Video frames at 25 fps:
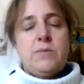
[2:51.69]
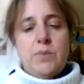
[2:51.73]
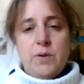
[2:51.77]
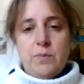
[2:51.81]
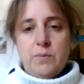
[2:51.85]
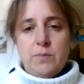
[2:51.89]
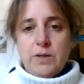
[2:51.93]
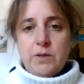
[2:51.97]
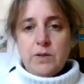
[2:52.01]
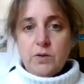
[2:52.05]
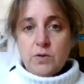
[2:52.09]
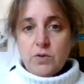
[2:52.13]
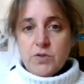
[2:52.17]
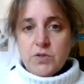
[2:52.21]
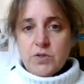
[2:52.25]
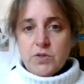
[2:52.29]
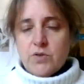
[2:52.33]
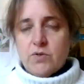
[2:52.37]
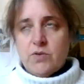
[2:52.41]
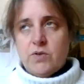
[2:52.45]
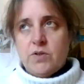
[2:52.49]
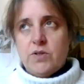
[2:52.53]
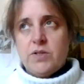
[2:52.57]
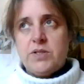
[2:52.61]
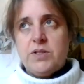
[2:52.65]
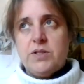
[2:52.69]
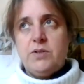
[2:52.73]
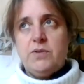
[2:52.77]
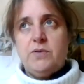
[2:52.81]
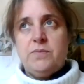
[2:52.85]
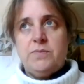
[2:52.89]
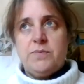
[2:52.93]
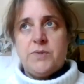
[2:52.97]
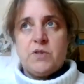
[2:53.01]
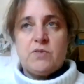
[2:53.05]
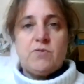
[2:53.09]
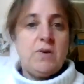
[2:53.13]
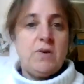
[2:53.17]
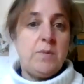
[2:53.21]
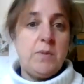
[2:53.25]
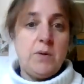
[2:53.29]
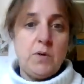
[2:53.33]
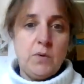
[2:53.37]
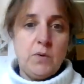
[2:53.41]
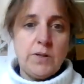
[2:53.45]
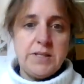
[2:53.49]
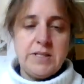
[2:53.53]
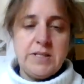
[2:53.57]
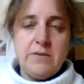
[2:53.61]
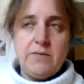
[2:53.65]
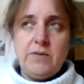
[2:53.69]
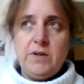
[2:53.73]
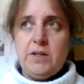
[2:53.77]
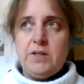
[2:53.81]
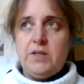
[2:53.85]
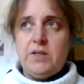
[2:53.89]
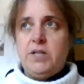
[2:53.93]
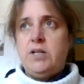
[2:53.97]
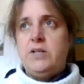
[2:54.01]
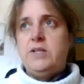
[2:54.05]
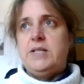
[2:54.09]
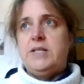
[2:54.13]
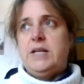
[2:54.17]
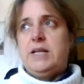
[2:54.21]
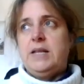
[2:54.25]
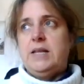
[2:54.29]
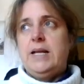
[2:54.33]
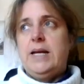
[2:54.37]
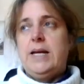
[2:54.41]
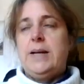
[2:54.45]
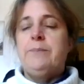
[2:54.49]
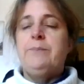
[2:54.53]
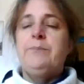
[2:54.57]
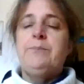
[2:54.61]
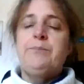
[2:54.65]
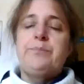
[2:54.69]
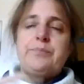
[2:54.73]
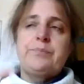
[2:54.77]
put my nought or cross or scribble or whatever you're using there.